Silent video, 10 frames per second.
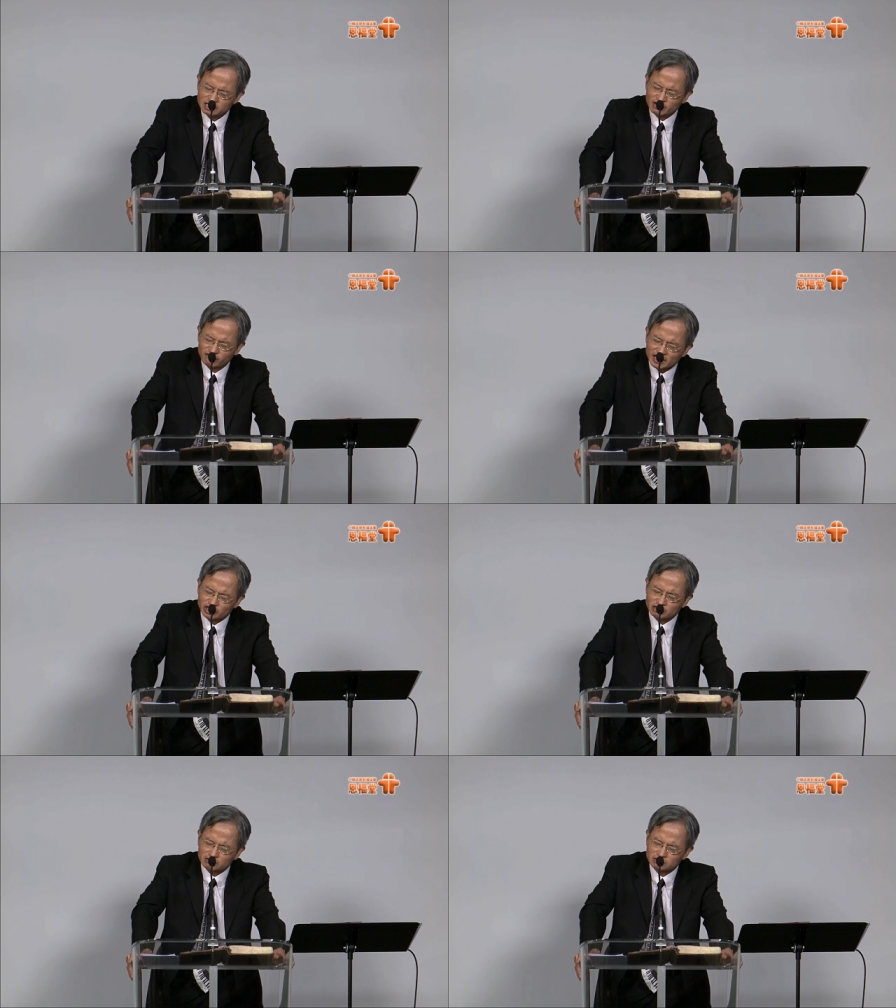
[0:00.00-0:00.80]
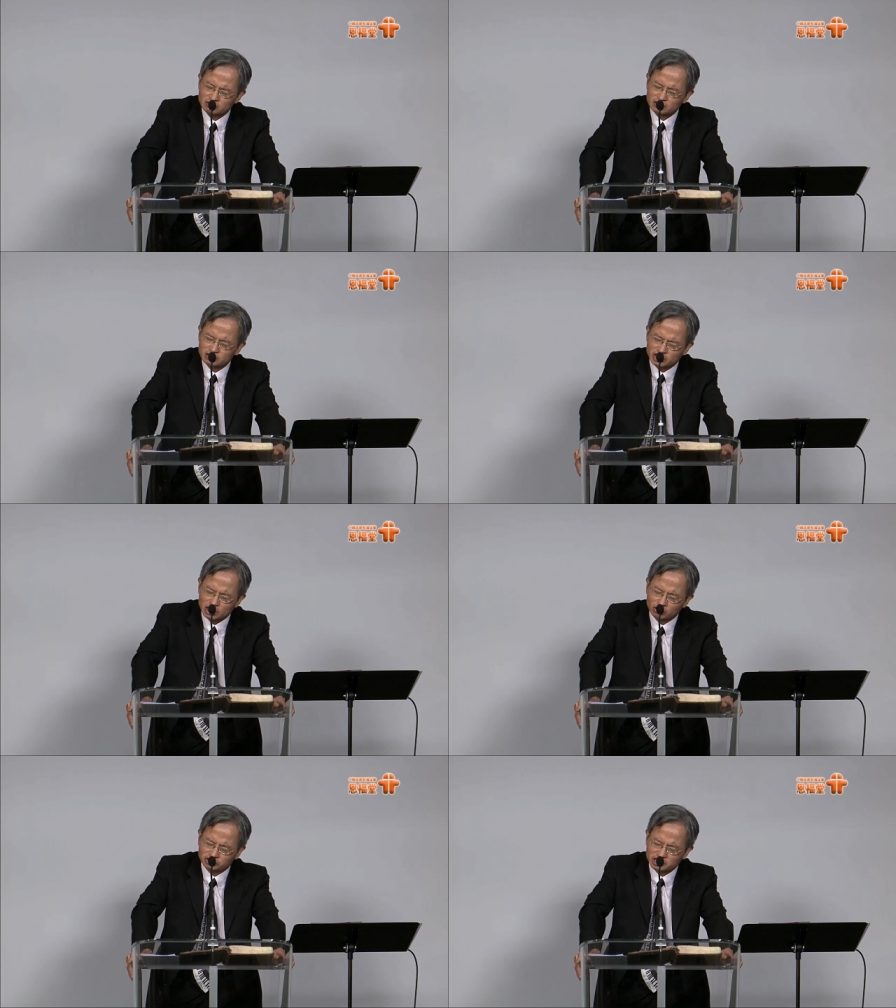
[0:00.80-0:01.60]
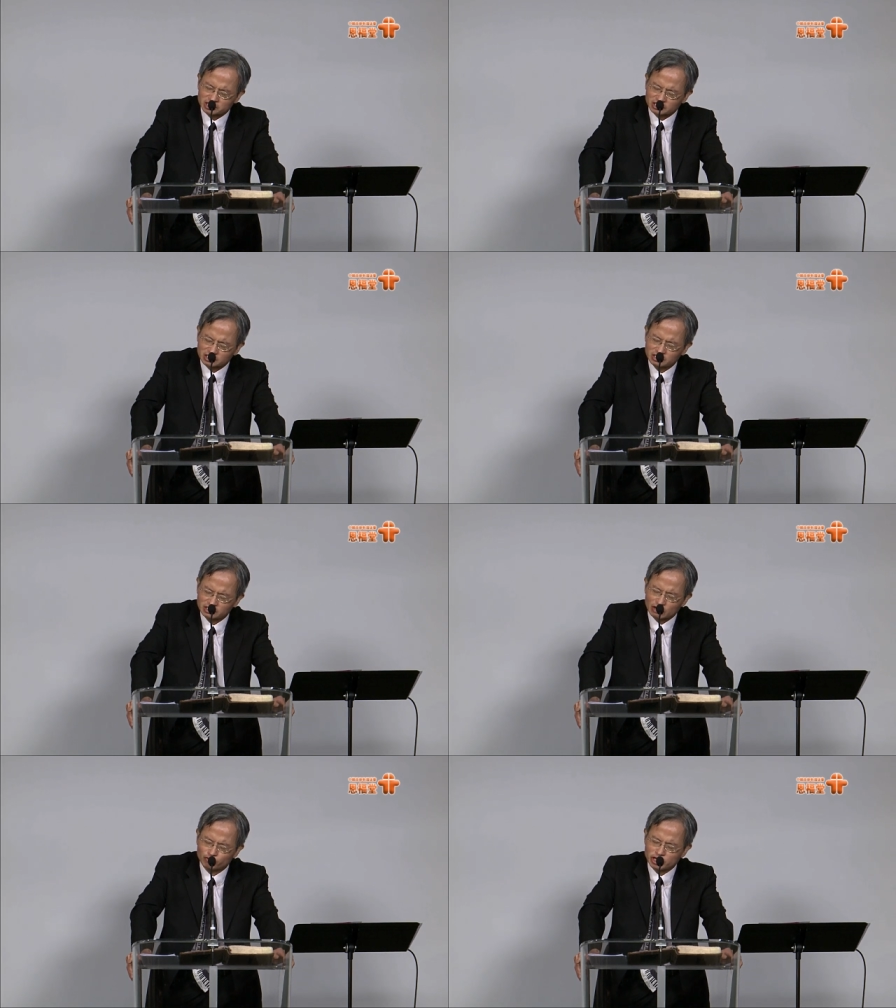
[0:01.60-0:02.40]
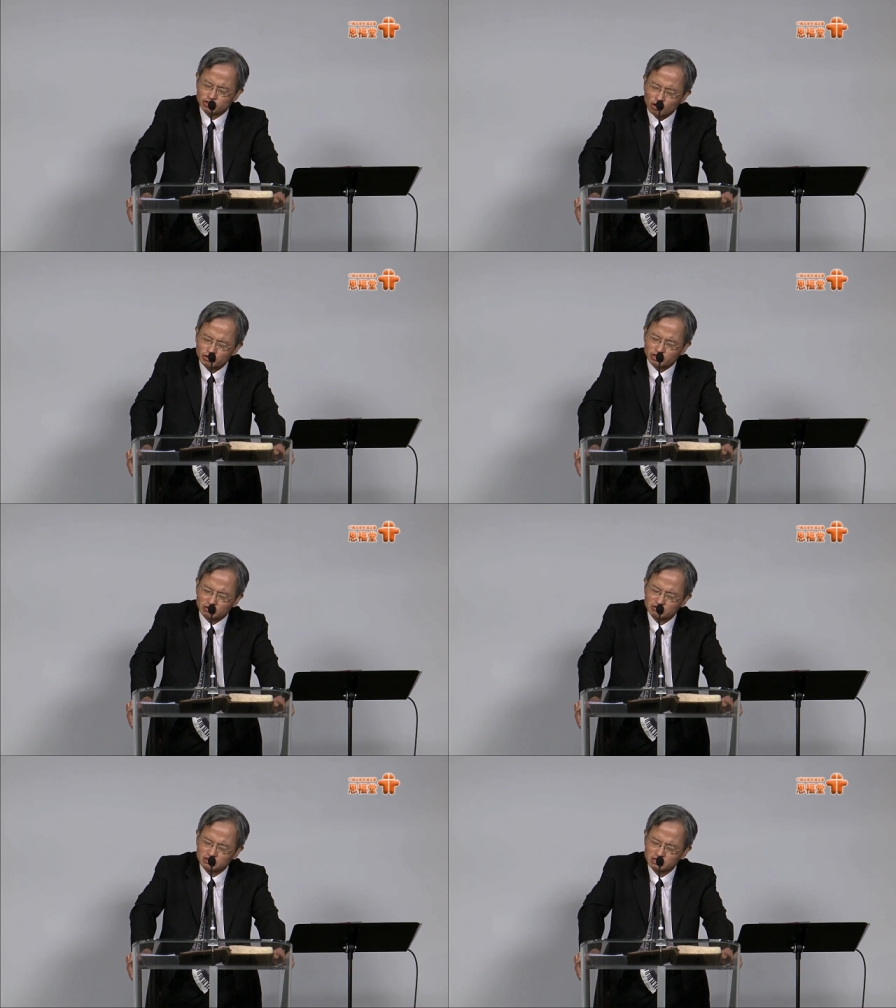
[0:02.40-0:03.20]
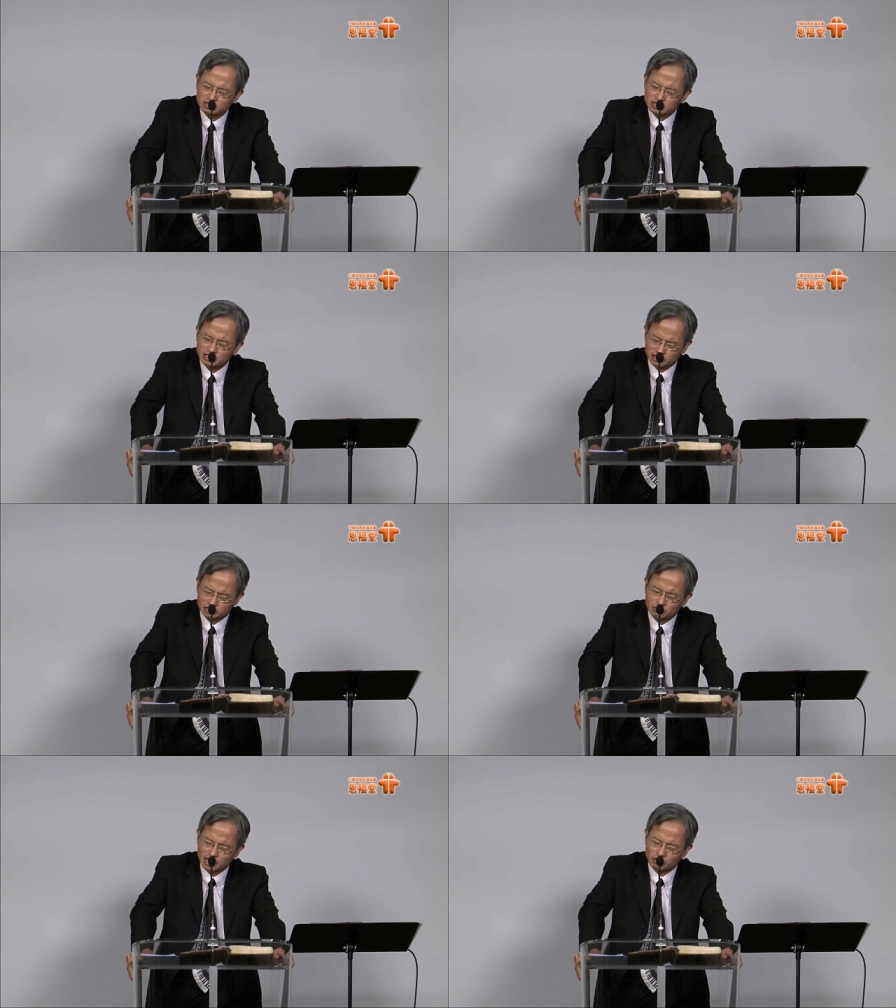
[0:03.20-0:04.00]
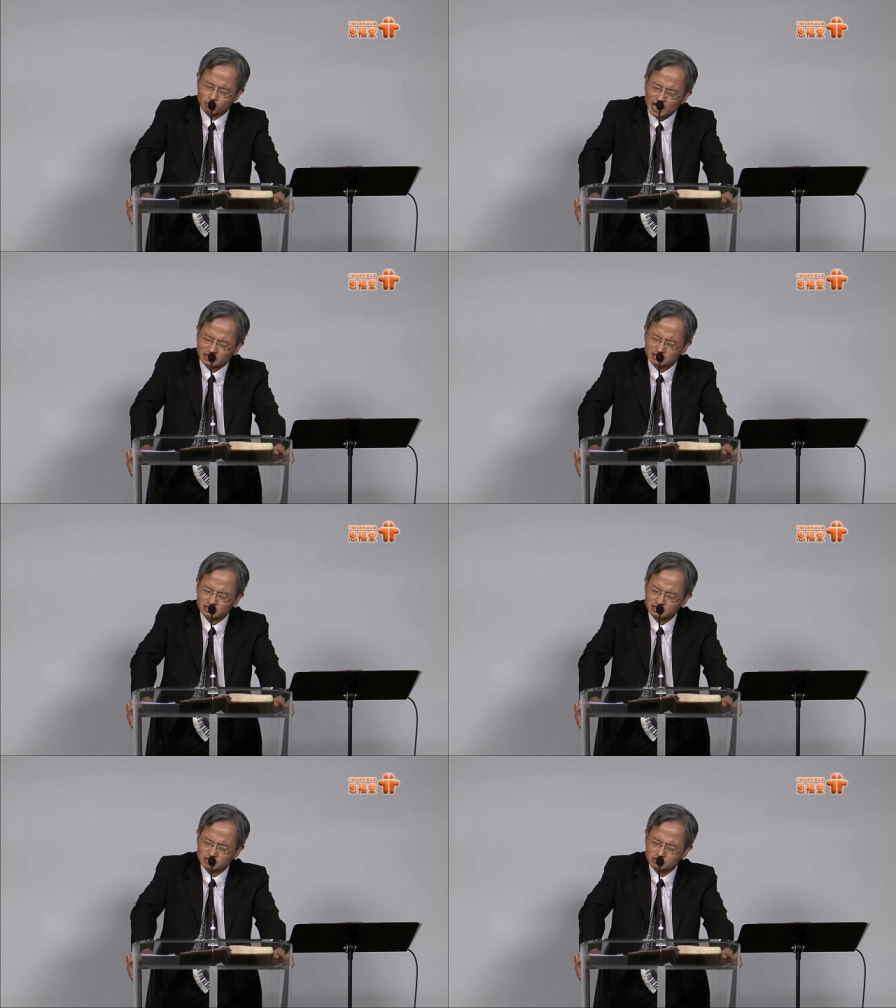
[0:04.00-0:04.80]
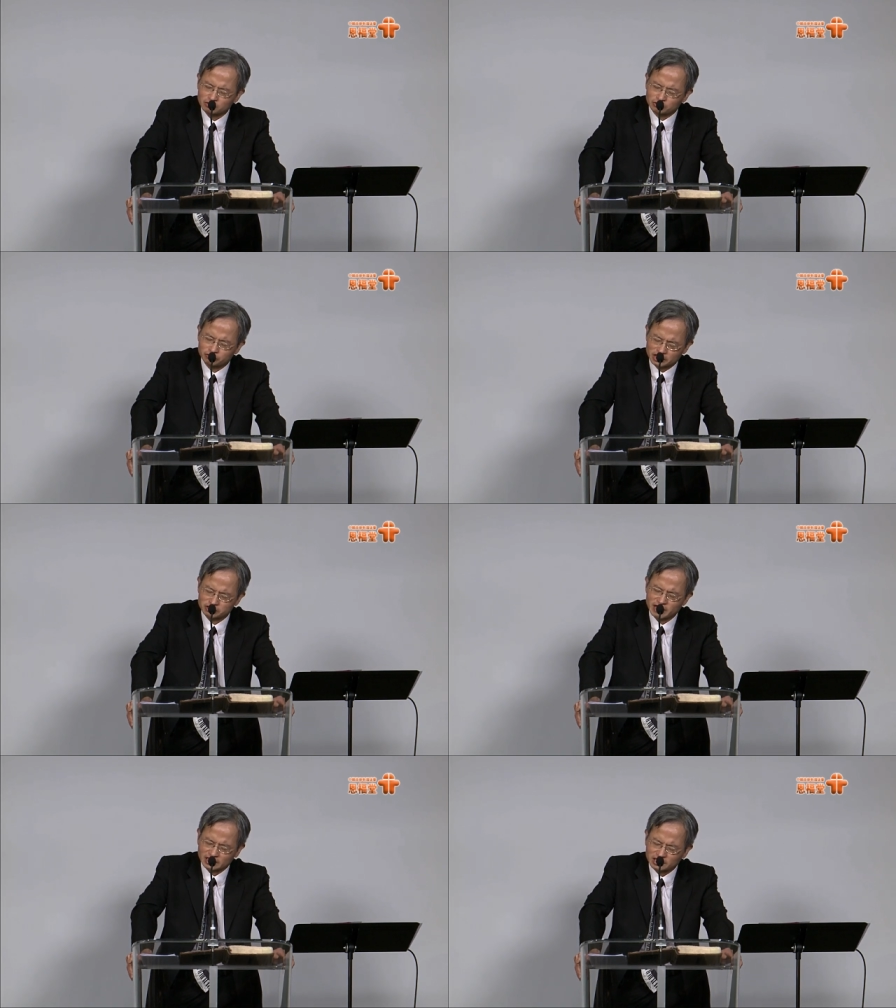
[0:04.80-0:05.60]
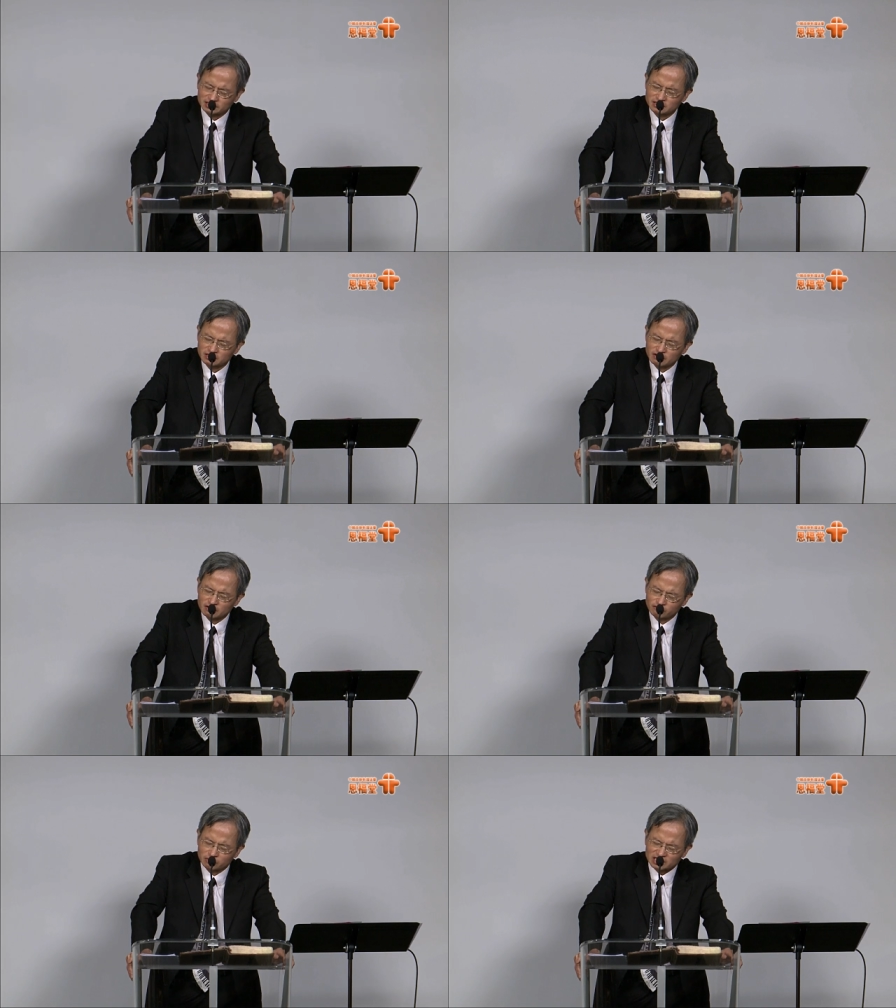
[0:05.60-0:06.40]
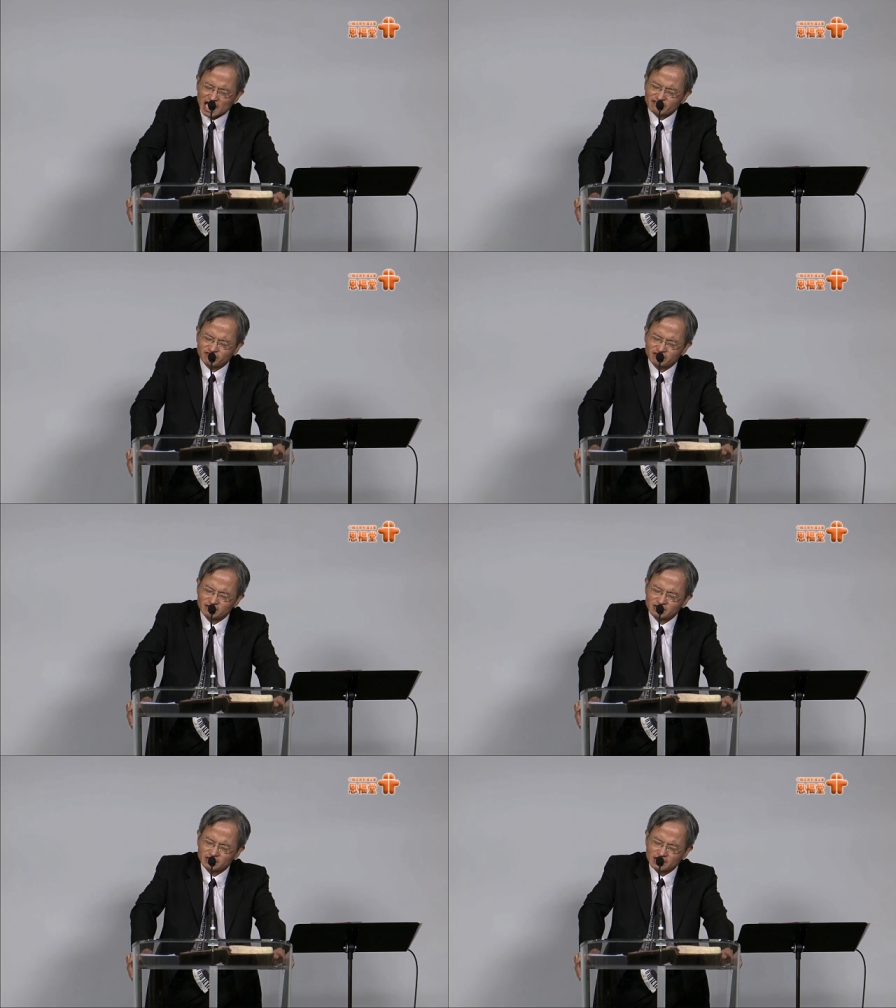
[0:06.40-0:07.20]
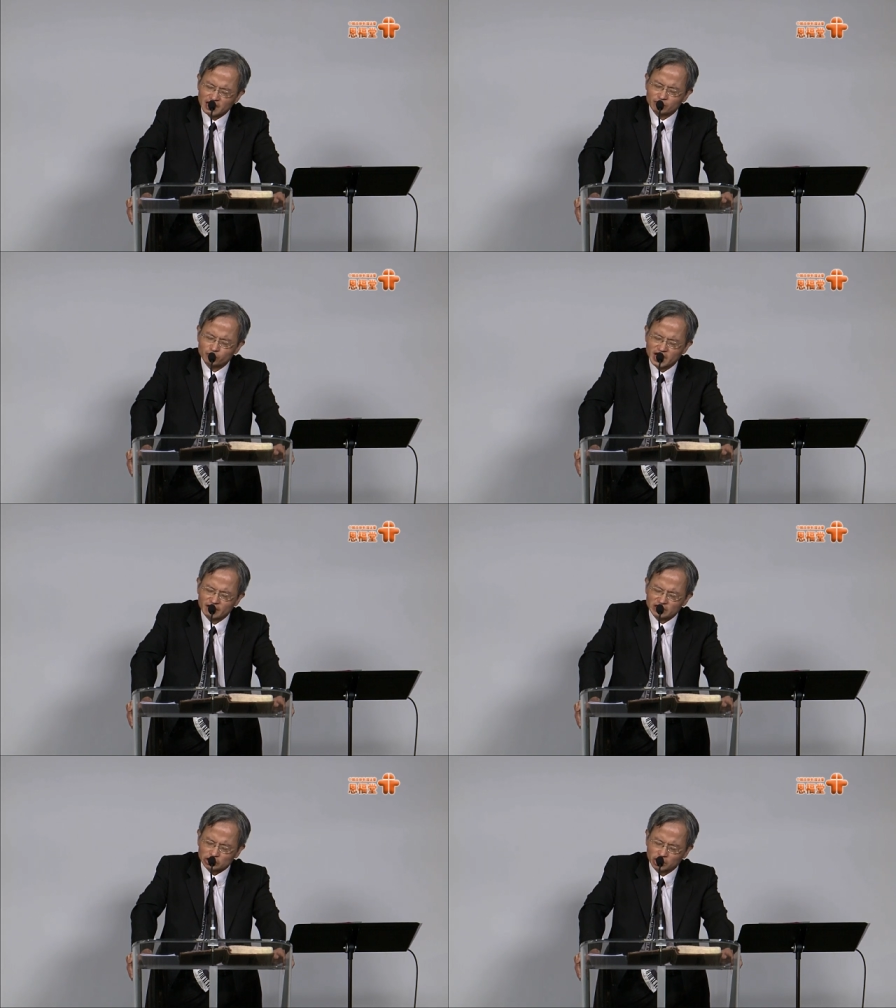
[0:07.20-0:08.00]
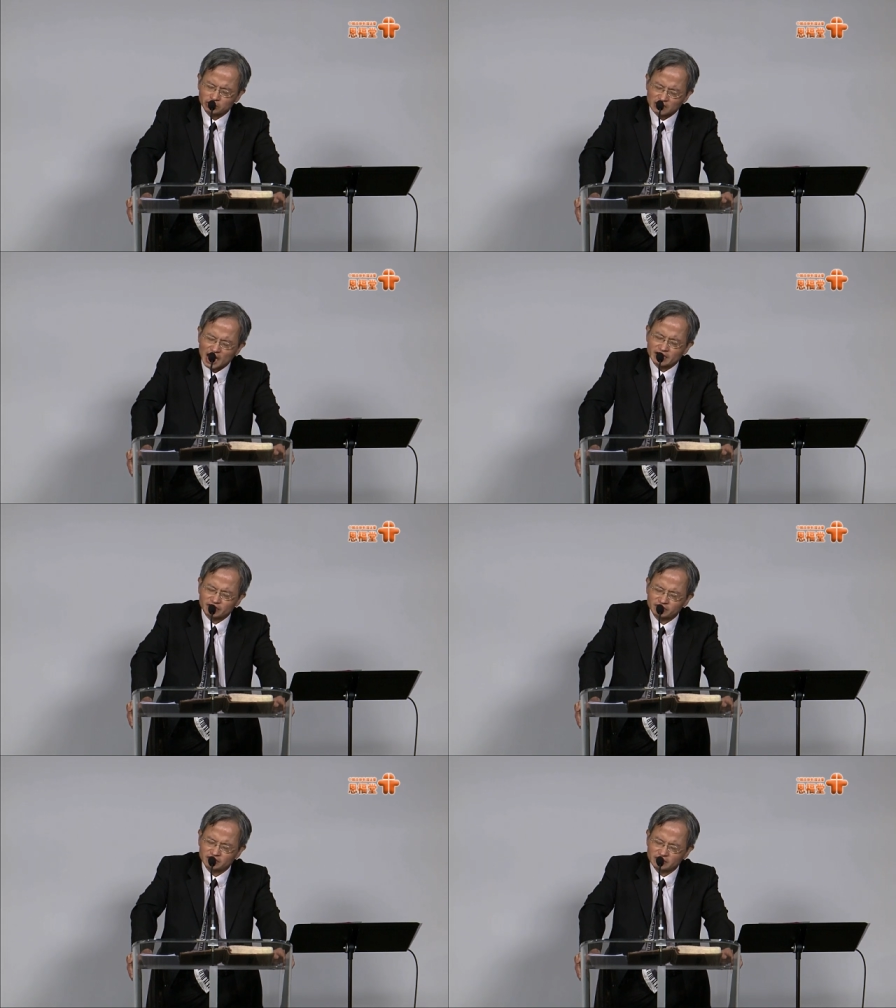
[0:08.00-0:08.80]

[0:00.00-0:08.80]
Thank you, dear Lord Jesus, that we know you, that you are the one who resurrected from death, and we have eternal life.